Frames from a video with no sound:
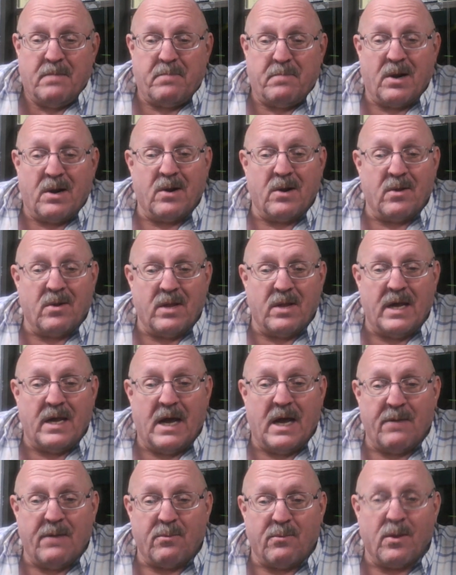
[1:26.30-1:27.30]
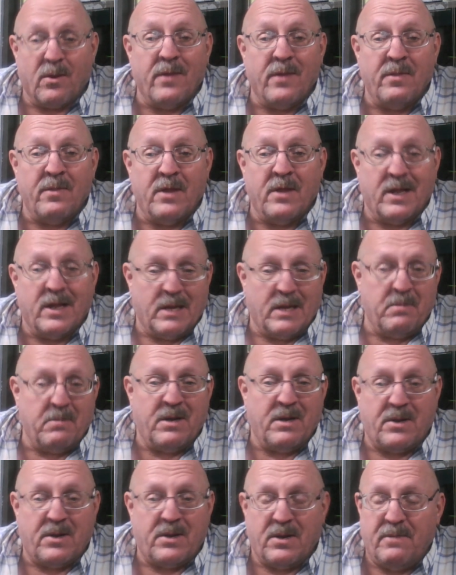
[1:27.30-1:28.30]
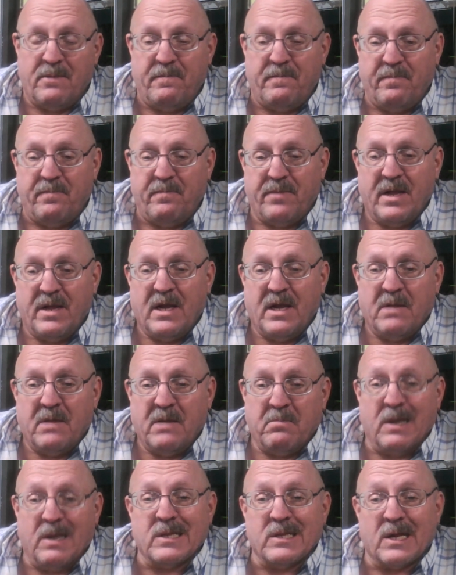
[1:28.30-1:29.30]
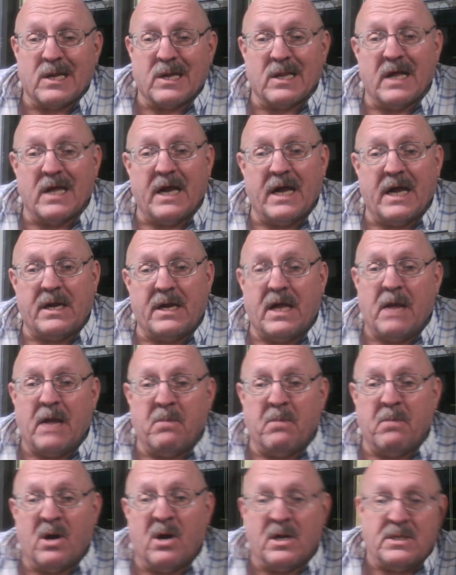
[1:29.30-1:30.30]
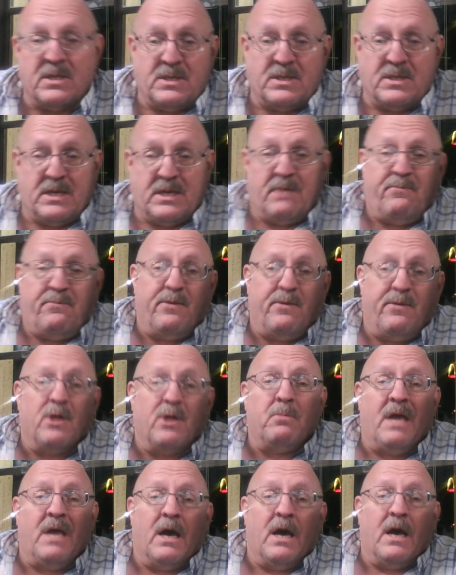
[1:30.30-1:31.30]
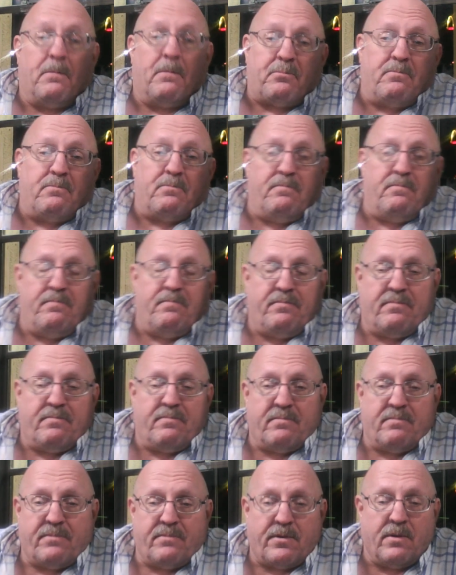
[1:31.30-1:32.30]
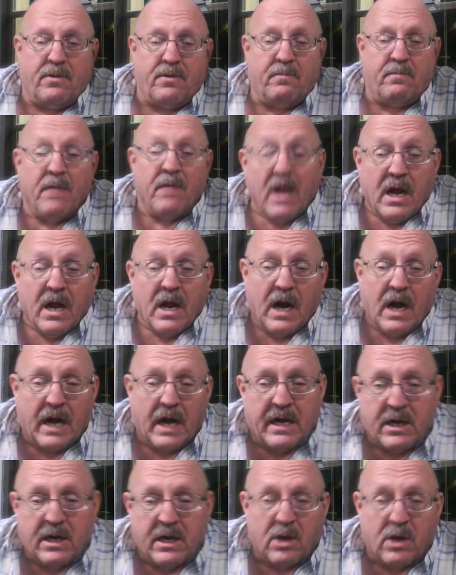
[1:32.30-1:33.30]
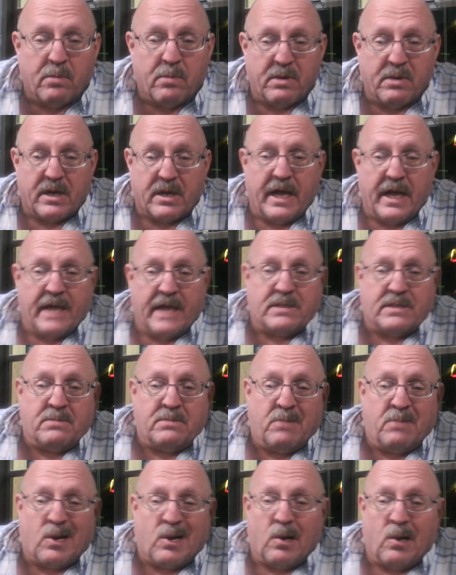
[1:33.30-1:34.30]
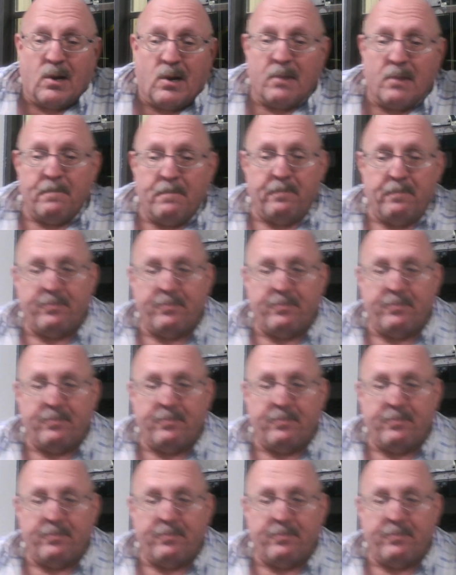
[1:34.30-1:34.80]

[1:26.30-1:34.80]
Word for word: Apparently, I've run the limit my little light came on and said, Fill me up. So I need to go put gas in my car.